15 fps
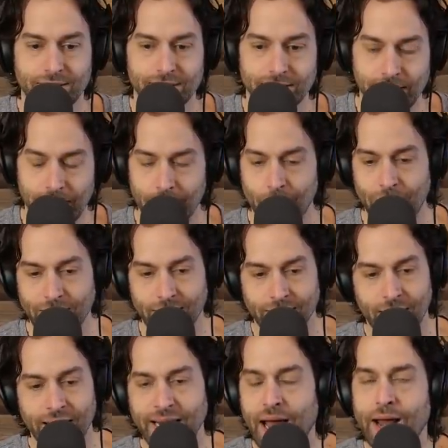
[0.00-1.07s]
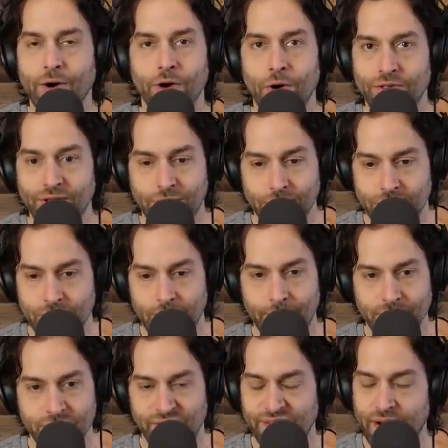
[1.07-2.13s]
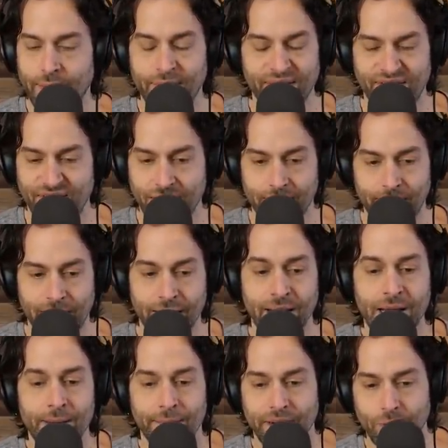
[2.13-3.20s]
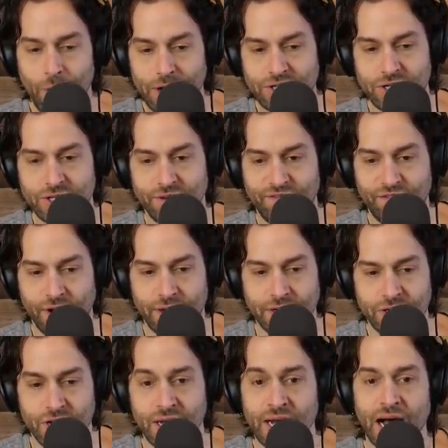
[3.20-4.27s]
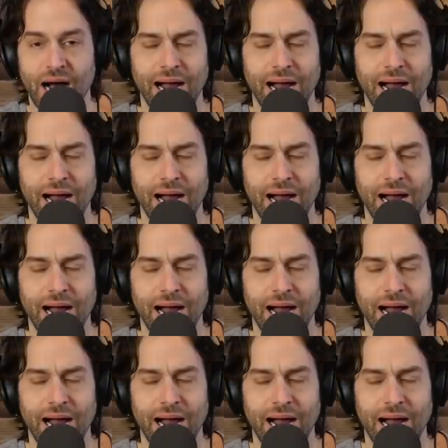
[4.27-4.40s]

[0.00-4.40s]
Now I'm waiting in line. Now I don't know that there's Starbucks over there. I'm not thinking about it. But he washes the fucking shit.